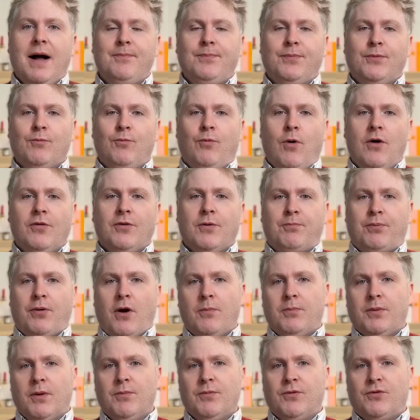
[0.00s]
what the
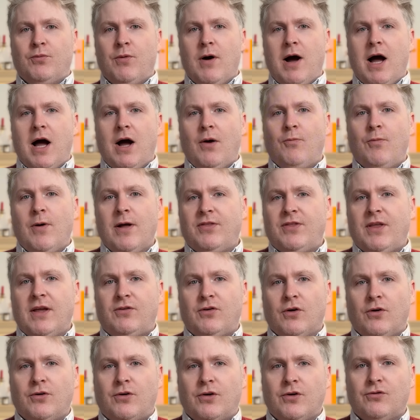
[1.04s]
problems were with
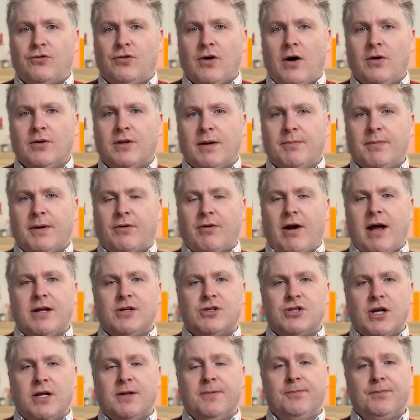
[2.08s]
this uncontrolled
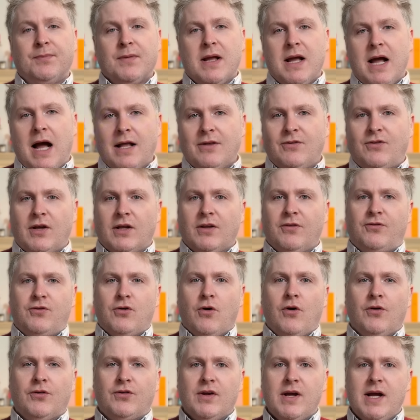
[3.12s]
immigration until, of
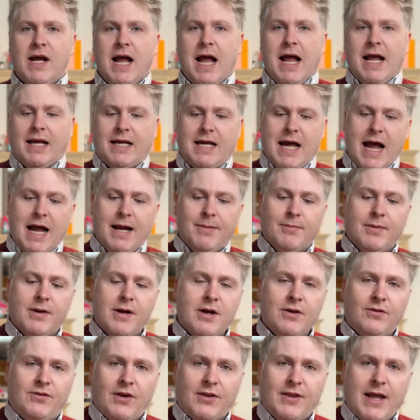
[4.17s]
course, it came
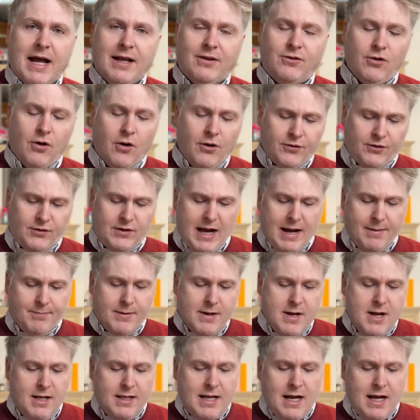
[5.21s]
to their doorstep.